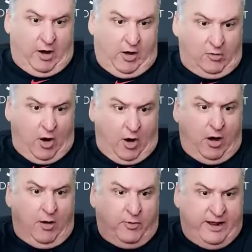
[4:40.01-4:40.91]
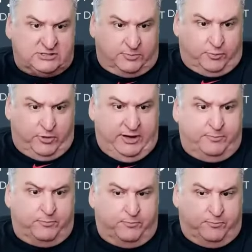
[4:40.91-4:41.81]
Our brains are
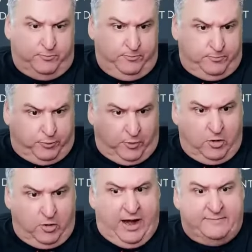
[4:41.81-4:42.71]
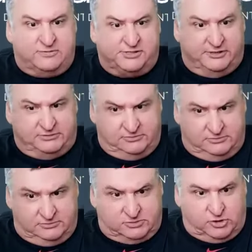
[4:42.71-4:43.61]
pretty programmed to
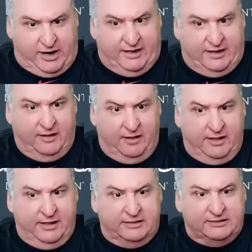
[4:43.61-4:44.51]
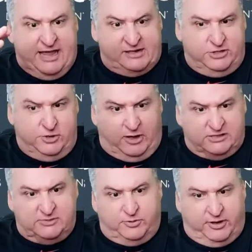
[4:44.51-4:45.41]
try to take
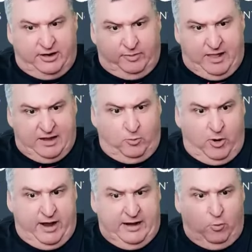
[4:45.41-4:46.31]
nuance and put it into black and white.